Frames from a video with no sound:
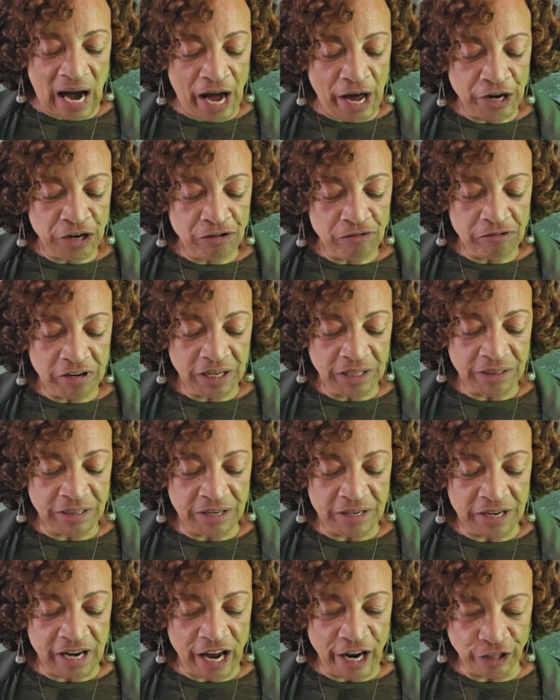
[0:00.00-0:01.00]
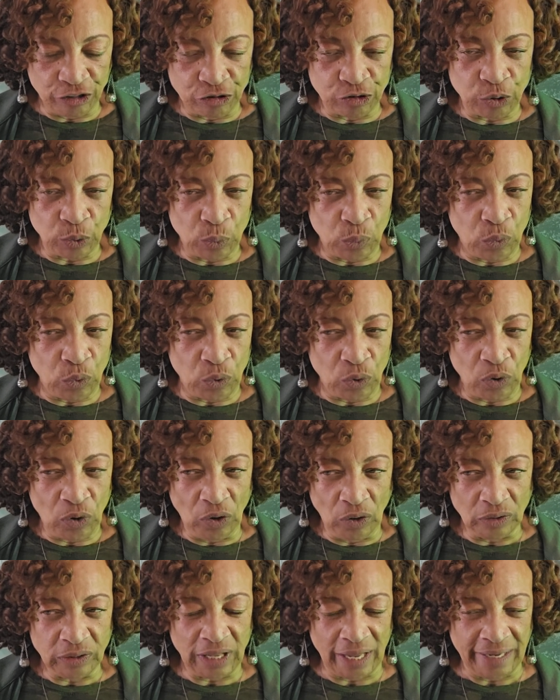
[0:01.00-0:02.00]
honoring the natural
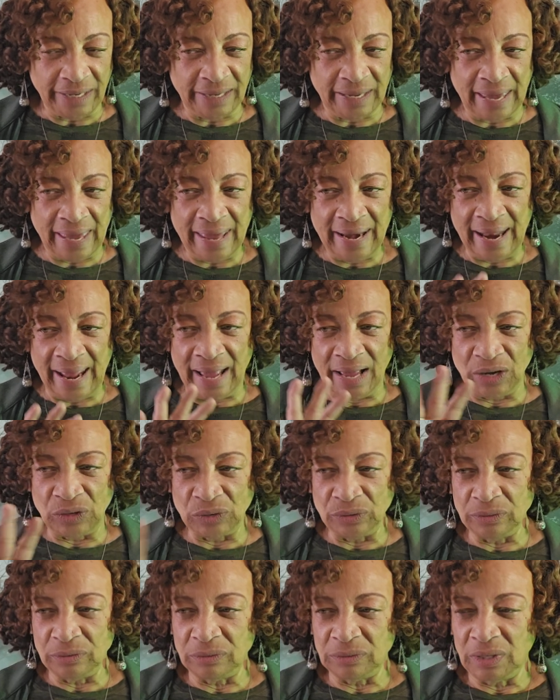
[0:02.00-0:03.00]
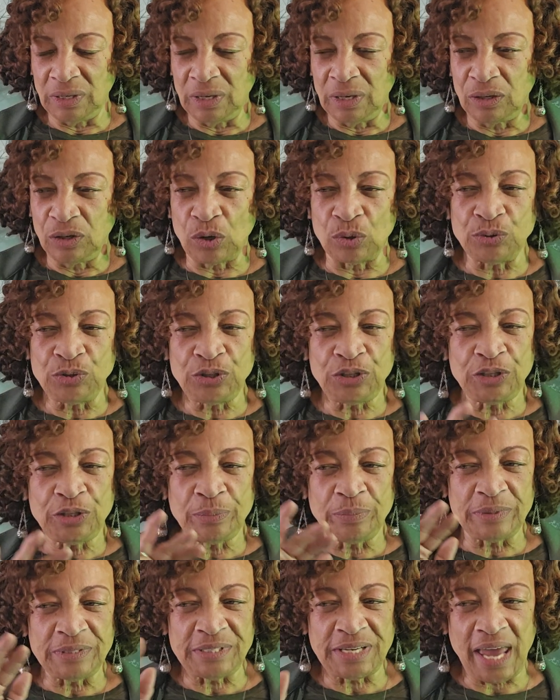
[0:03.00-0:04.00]
world. Like, get out. Go to
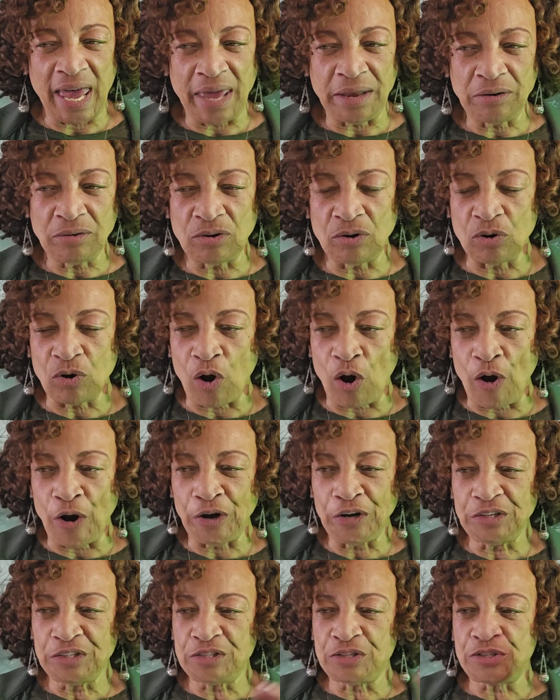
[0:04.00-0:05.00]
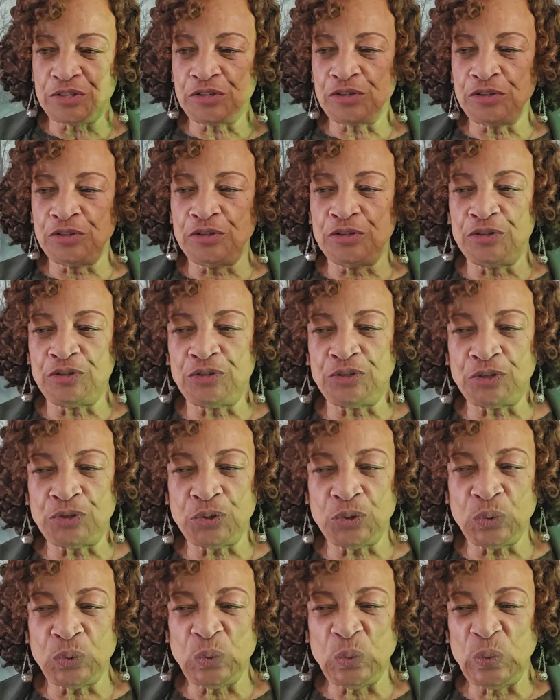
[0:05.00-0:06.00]
the botanical gardens, to the
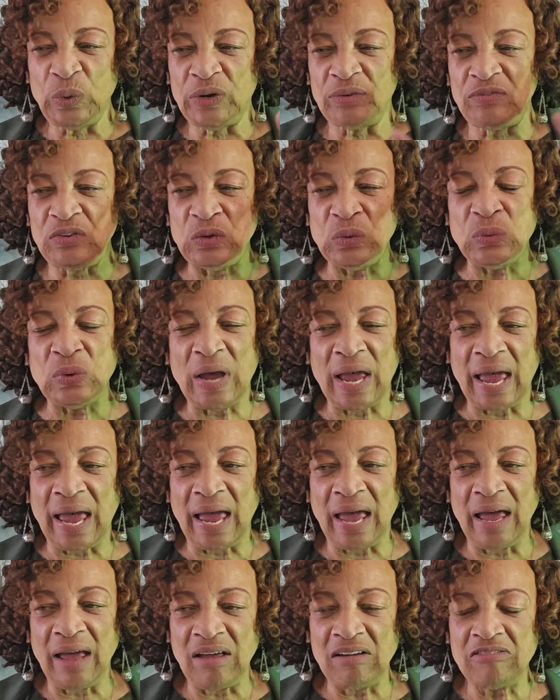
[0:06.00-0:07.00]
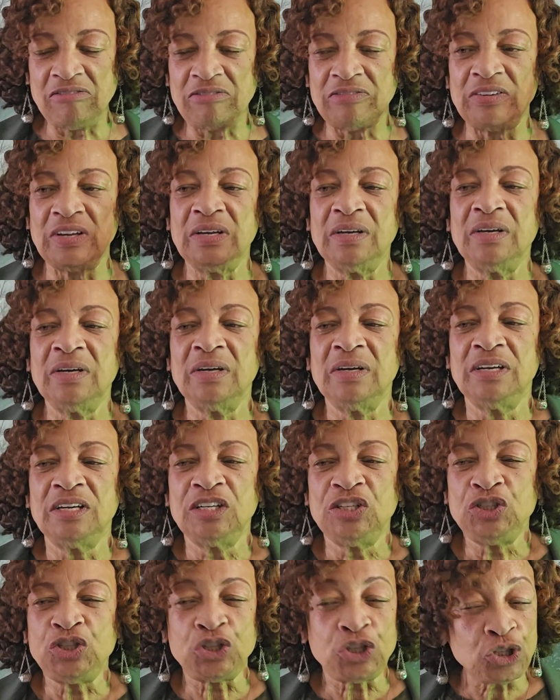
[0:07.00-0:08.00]
zoo. If you have
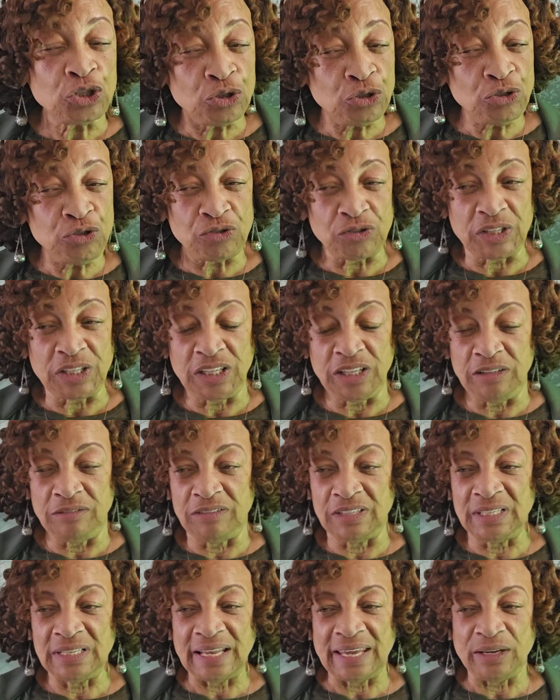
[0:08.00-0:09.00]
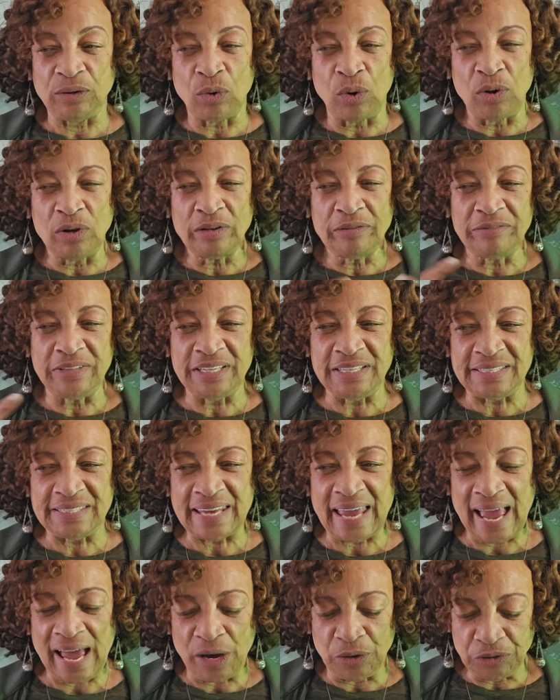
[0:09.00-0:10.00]
children, even, like, all of
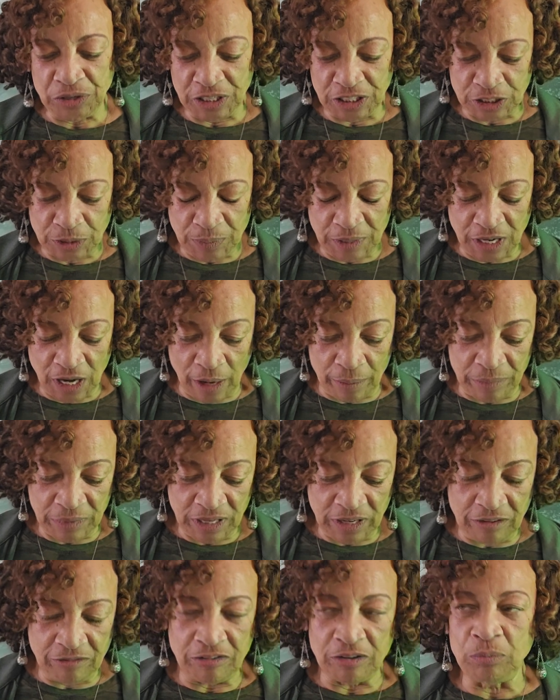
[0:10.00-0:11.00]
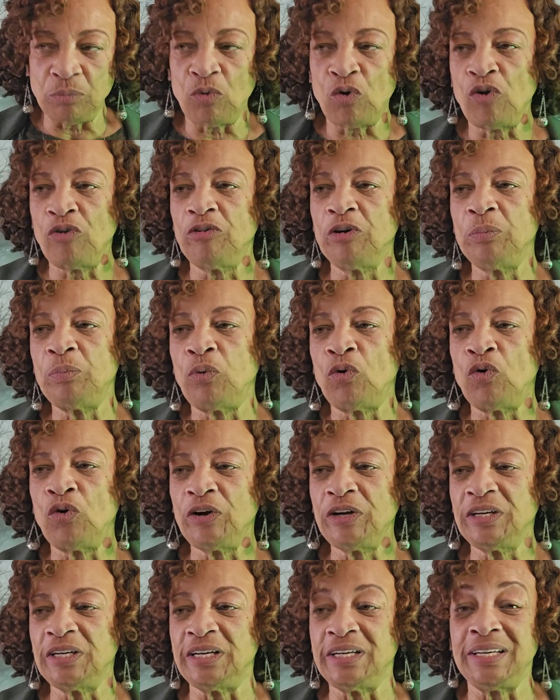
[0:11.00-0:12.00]
these outings become even more
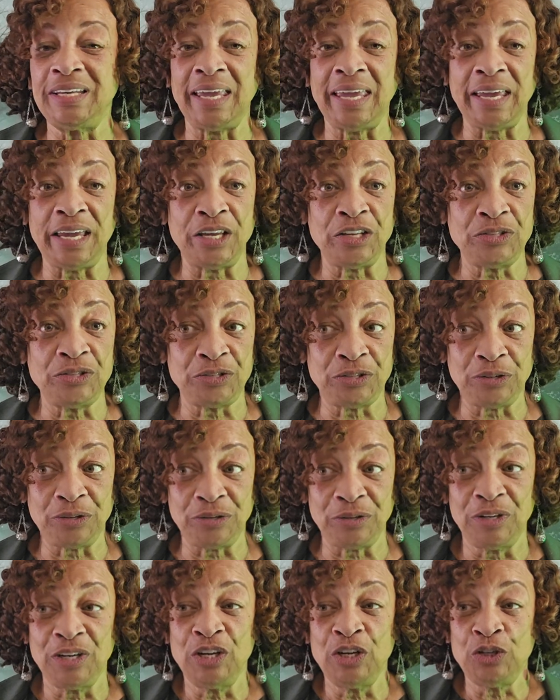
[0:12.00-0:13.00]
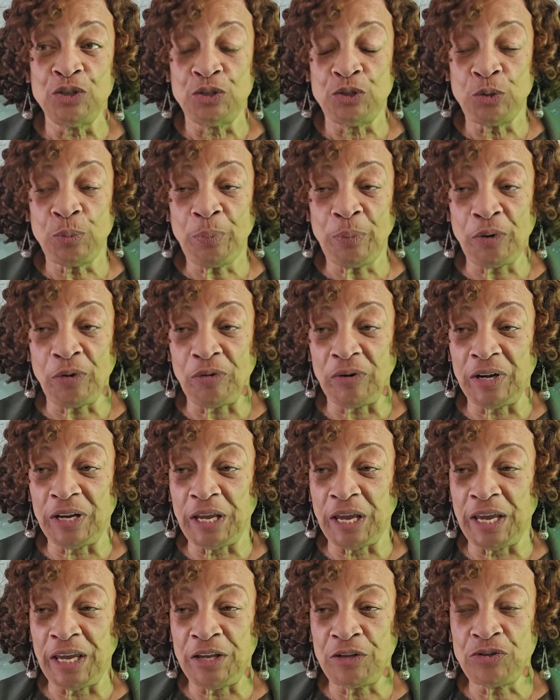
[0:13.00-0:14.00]
important in Cancer. Jupiter
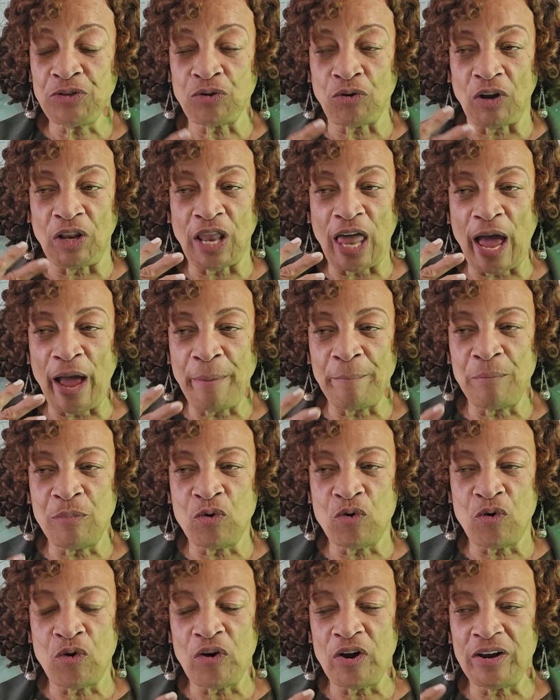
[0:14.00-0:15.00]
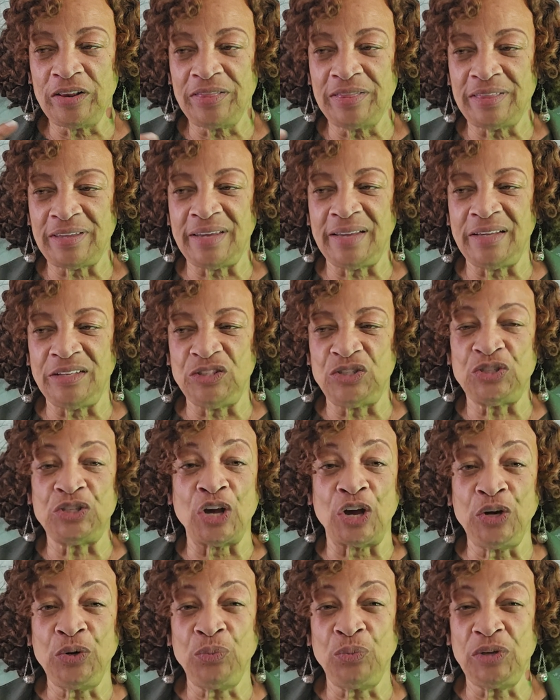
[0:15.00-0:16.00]
in Cancer, a lot more things
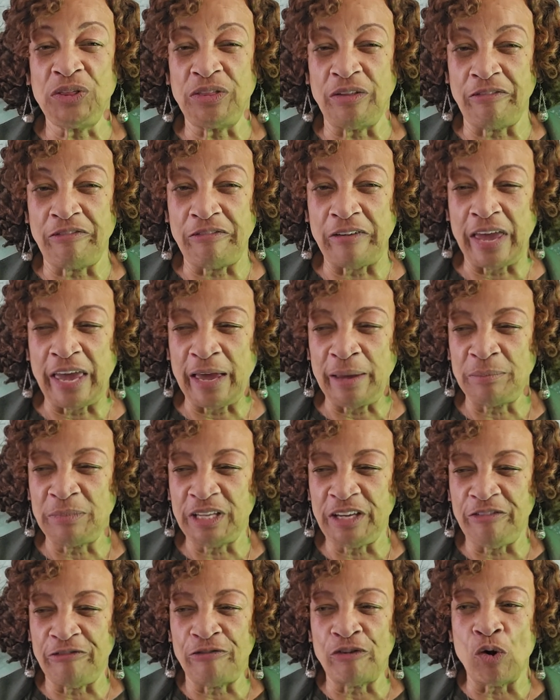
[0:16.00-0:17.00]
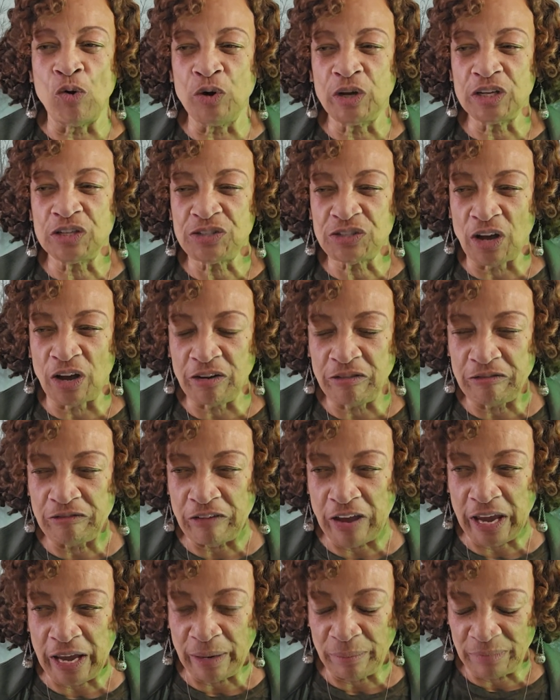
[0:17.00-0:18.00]
done with the family, focus on
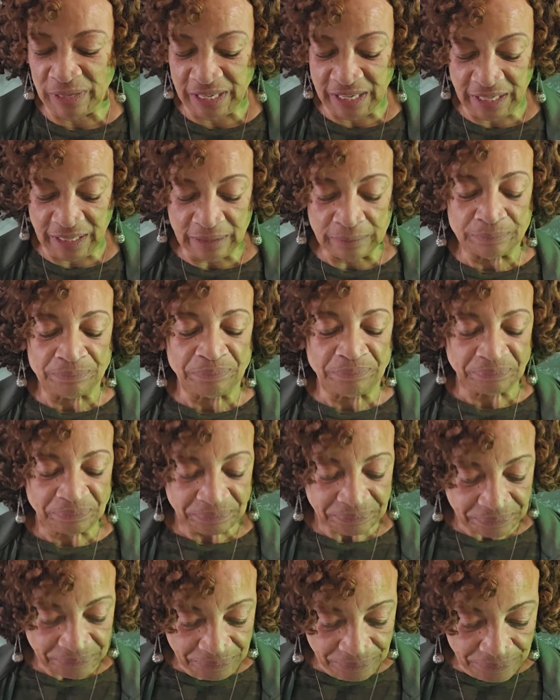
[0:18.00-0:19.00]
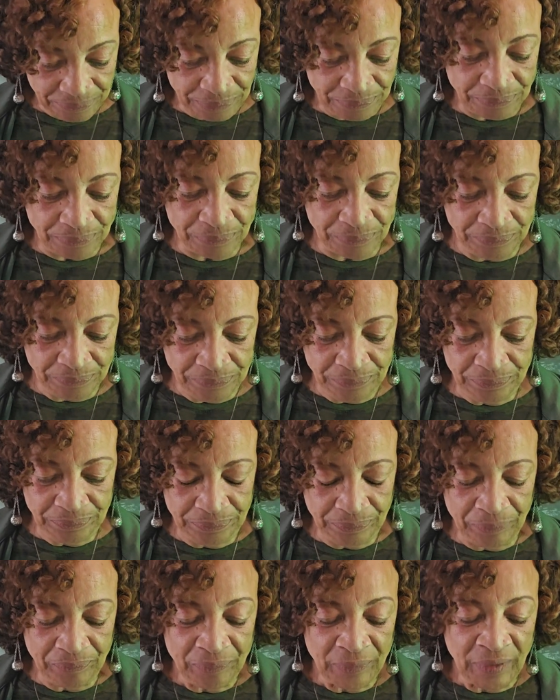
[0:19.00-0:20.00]
family.
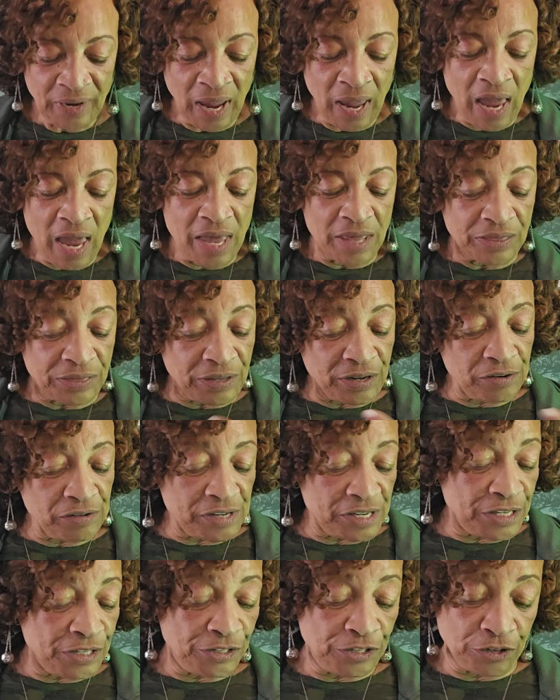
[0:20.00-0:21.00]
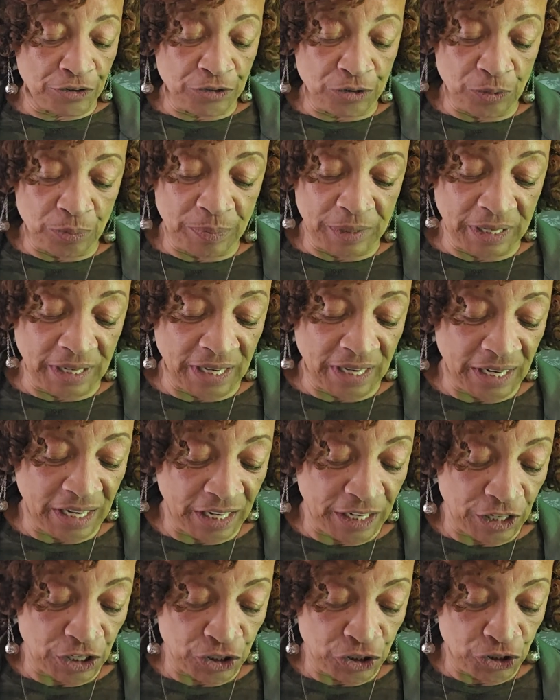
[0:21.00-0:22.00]
There is a new
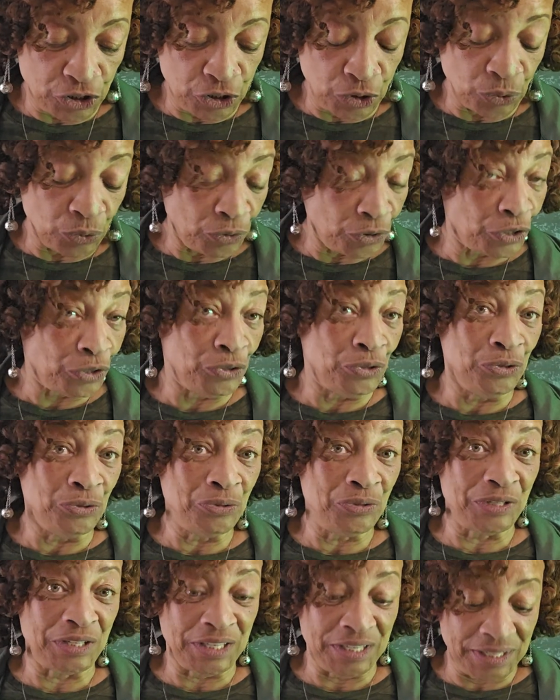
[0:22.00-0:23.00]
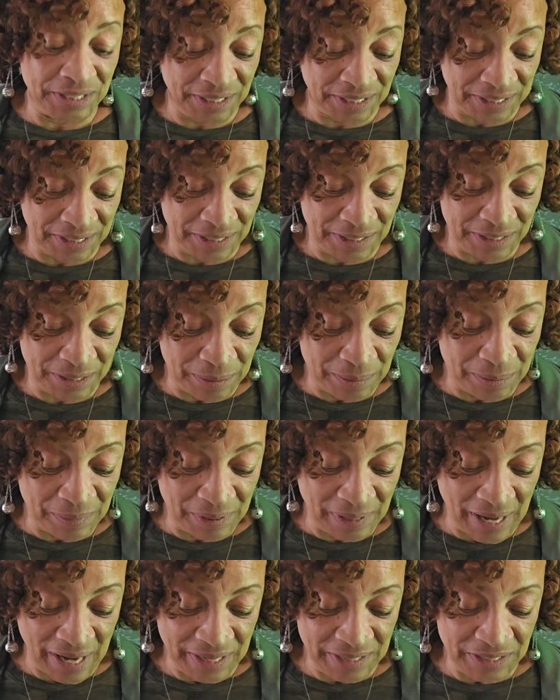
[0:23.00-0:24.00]
beginning in June, a new season,
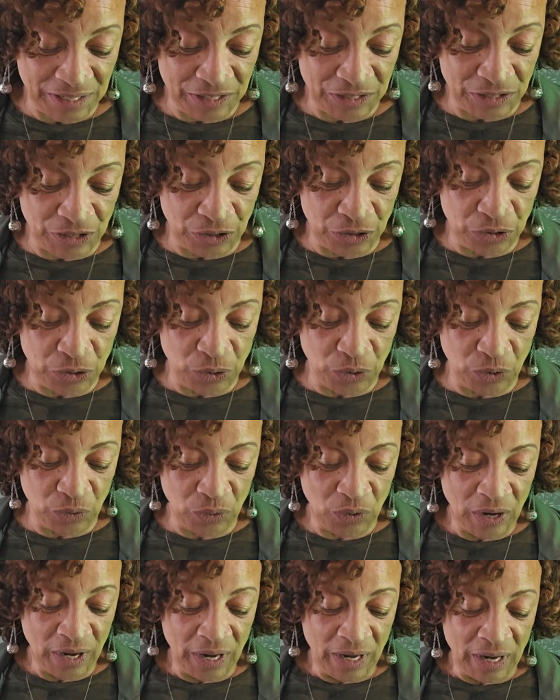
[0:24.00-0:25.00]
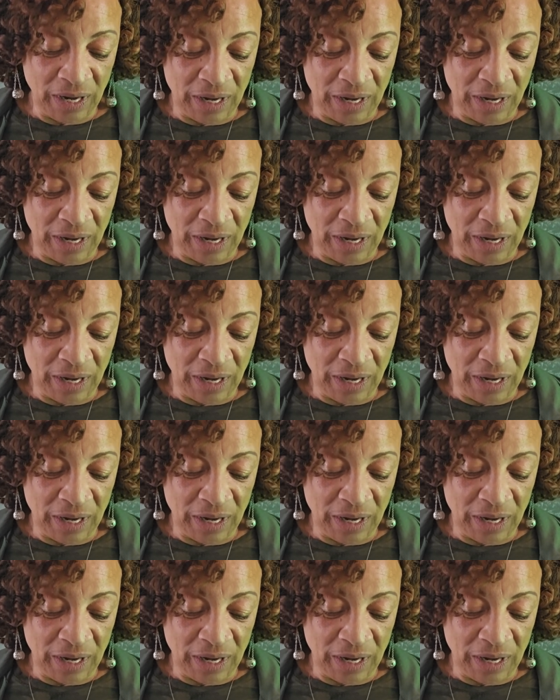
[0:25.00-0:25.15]
symbolizes a new